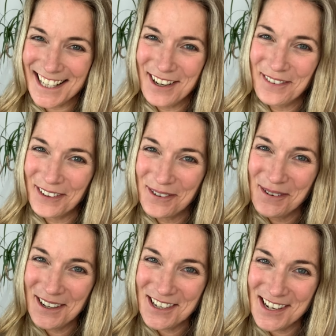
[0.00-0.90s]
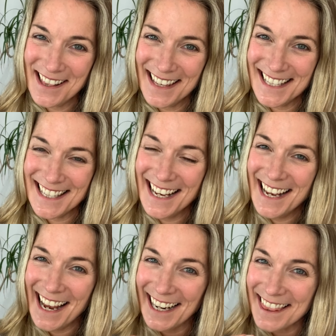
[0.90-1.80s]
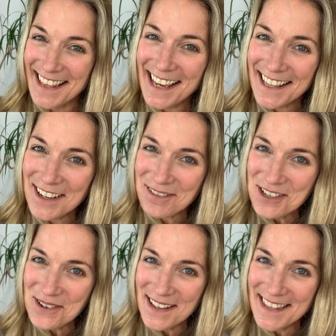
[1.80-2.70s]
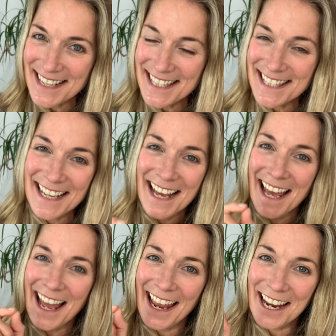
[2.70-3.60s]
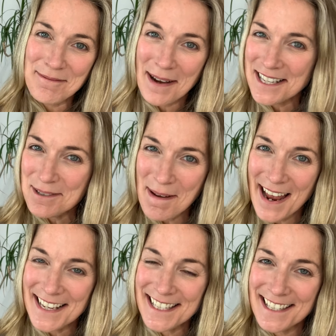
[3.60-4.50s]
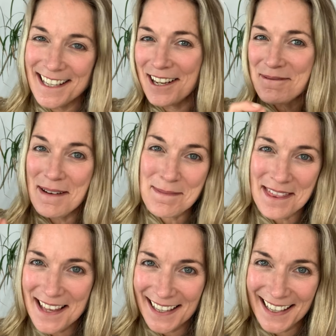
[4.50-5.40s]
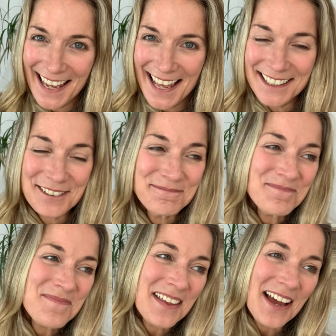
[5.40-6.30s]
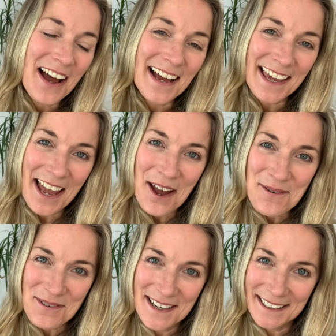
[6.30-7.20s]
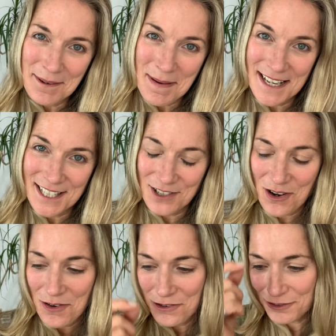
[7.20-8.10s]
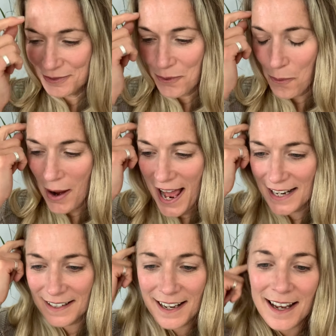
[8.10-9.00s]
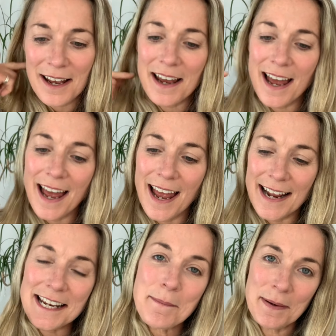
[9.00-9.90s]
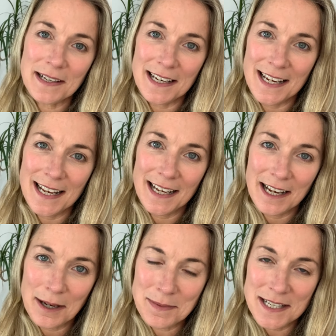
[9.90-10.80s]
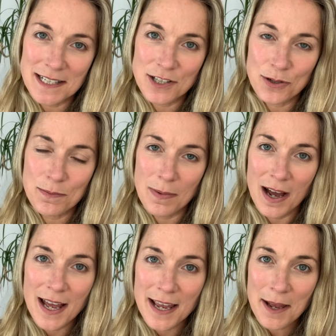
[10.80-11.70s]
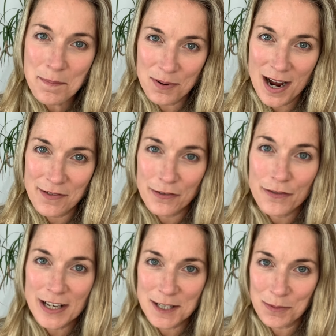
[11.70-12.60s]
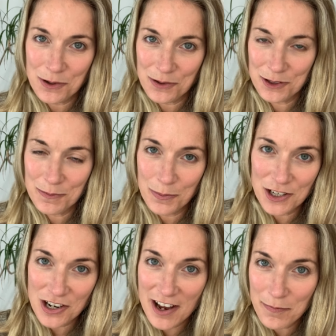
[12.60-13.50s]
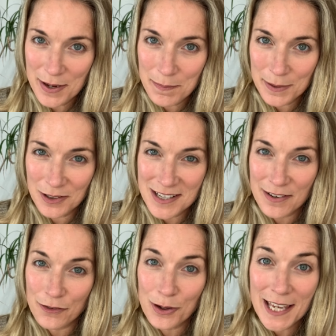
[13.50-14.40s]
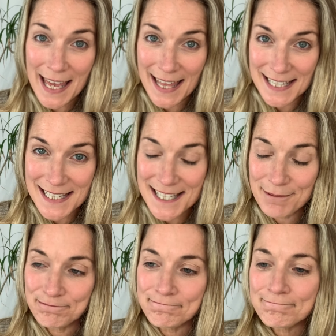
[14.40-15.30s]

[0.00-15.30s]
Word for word: So if you're watching this and thinking of doing this in my space, maybe think again. I get really pissed off when anybody comes into my private Facebook group, which I've been building for years,